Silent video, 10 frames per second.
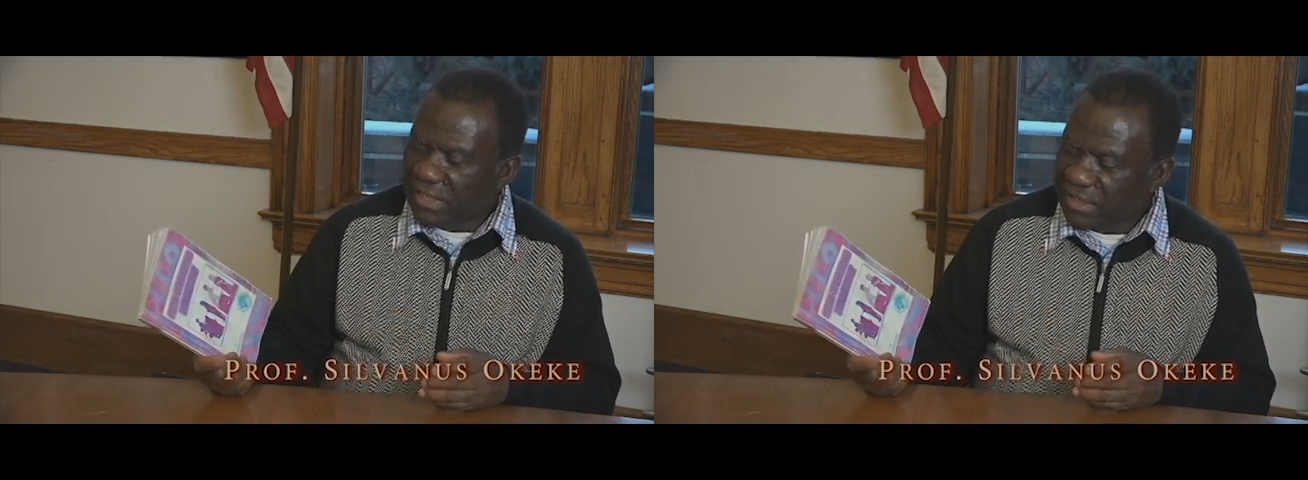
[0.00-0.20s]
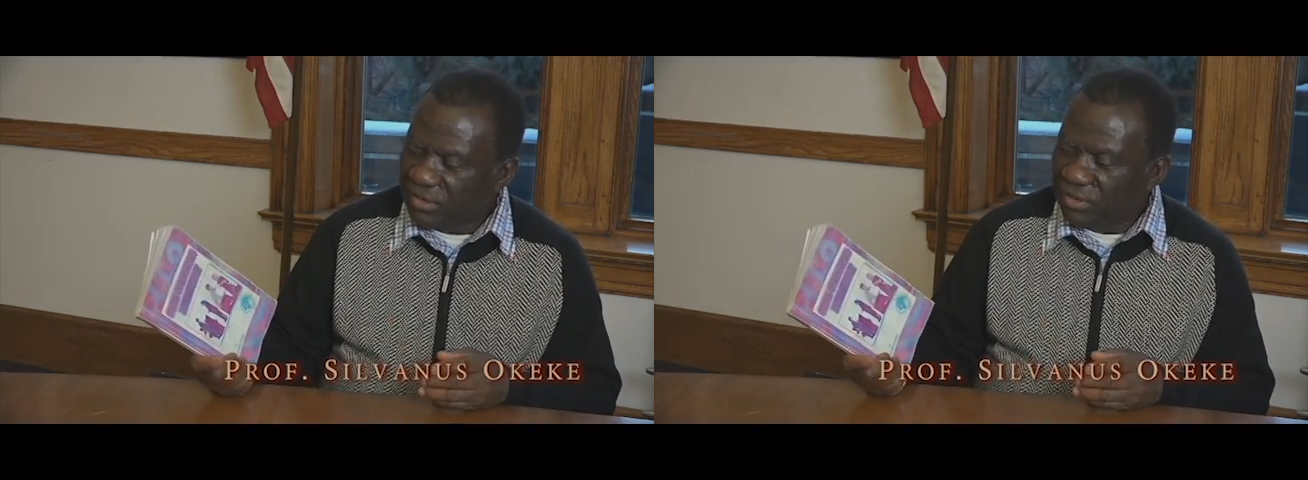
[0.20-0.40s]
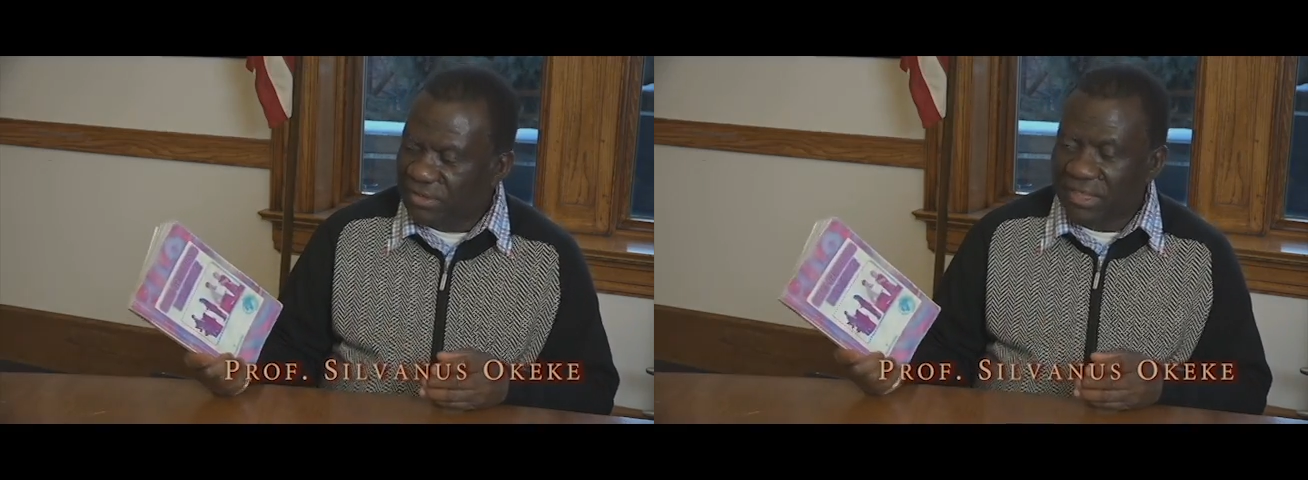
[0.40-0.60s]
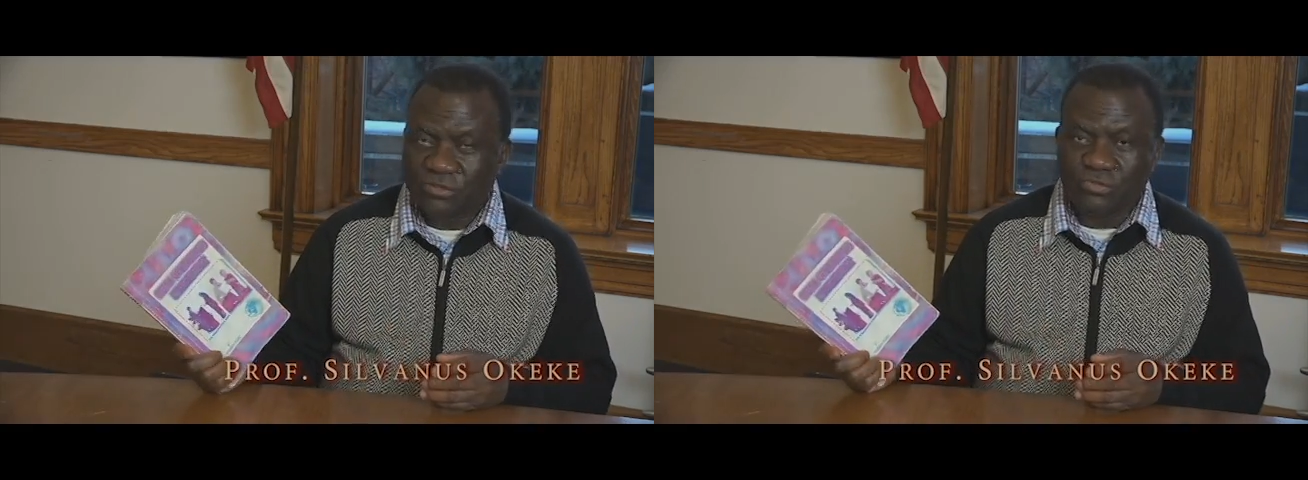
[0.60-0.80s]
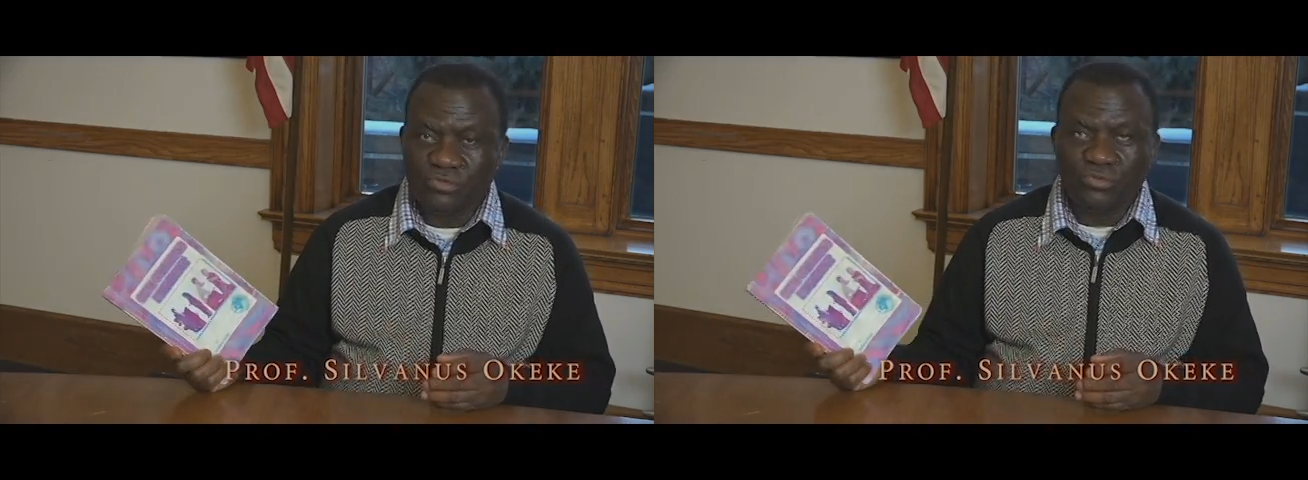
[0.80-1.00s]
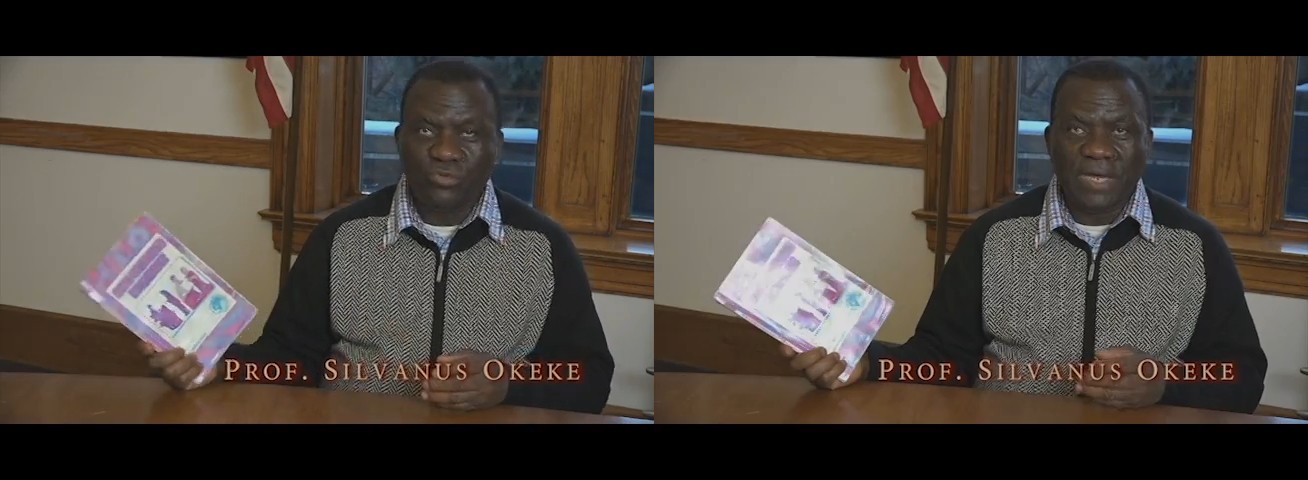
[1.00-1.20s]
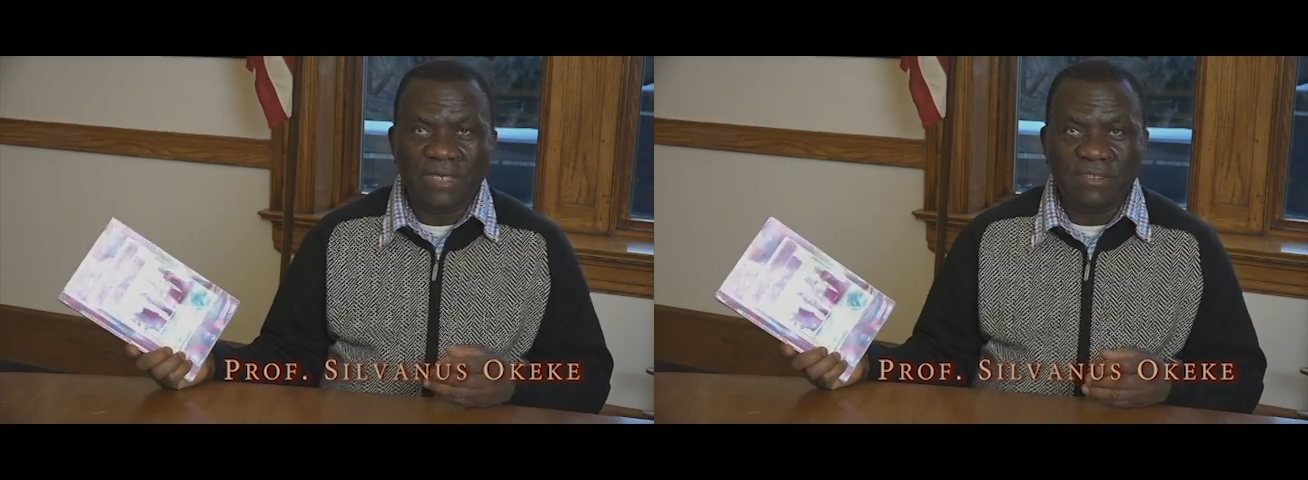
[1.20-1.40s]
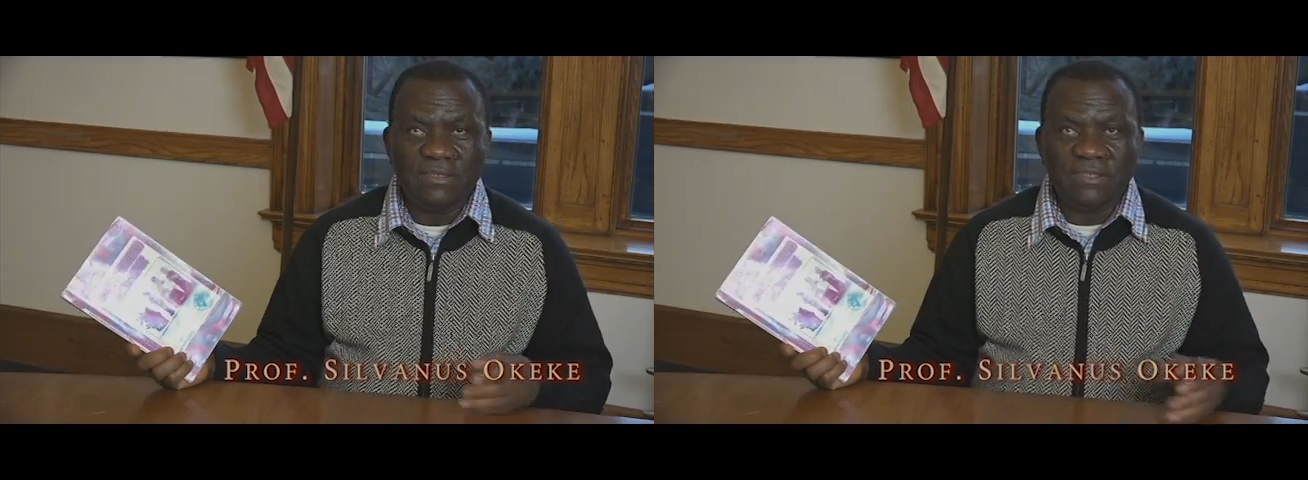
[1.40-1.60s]
in order to do well
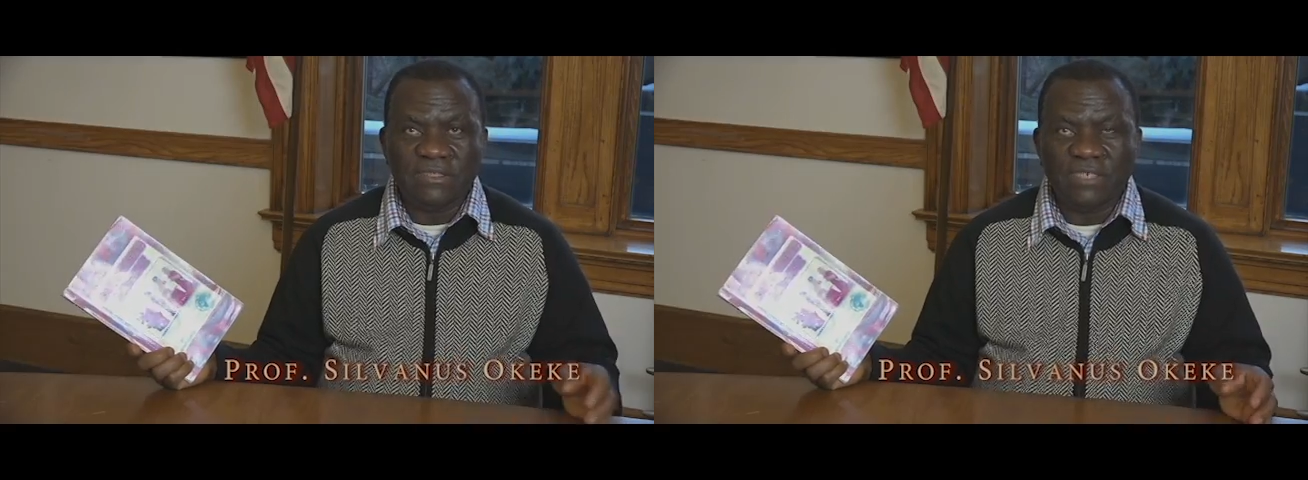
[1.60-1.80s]
in